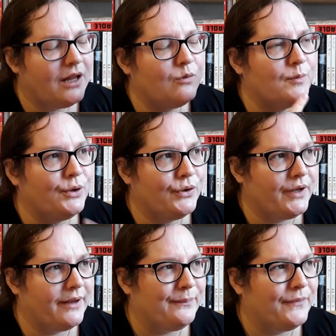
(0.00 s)
Girl, Woman,
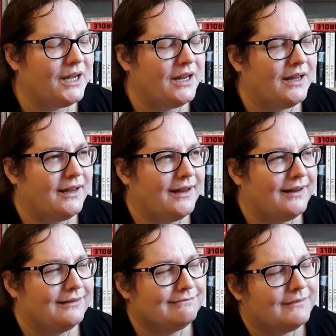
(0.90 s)
Other
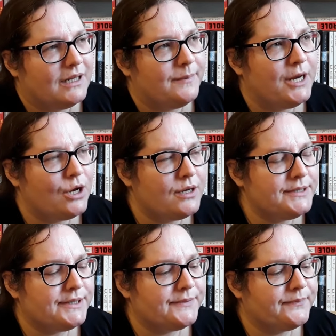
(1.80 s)

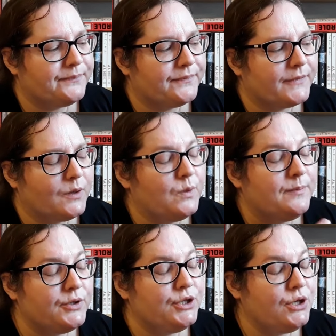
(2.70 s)
because we
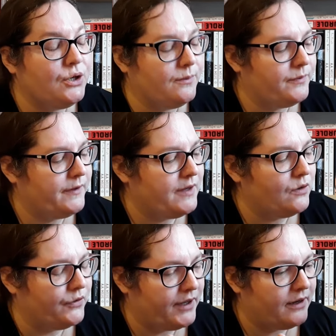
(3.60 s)
presume that the
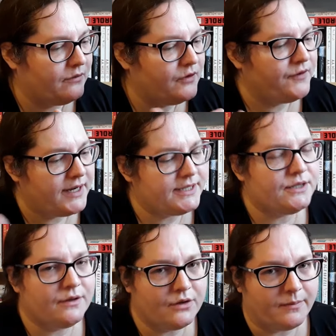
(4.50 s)
other refers
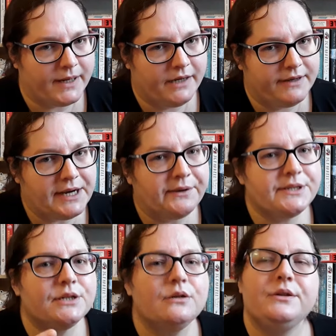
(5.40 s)
to the non-binary
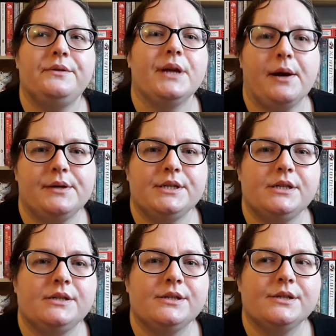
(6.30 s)
character. All the other
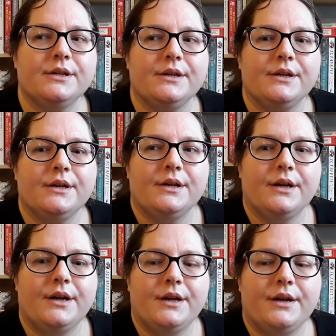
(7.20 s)
characters,
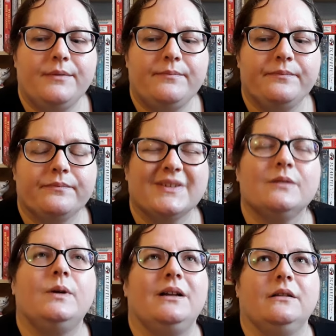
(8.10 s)
um,
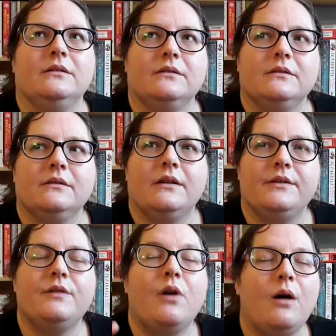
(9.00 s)
well,
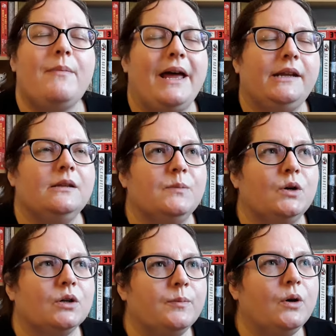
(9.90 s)
there are men in the
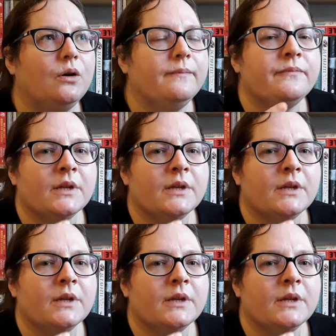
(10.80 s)
book, but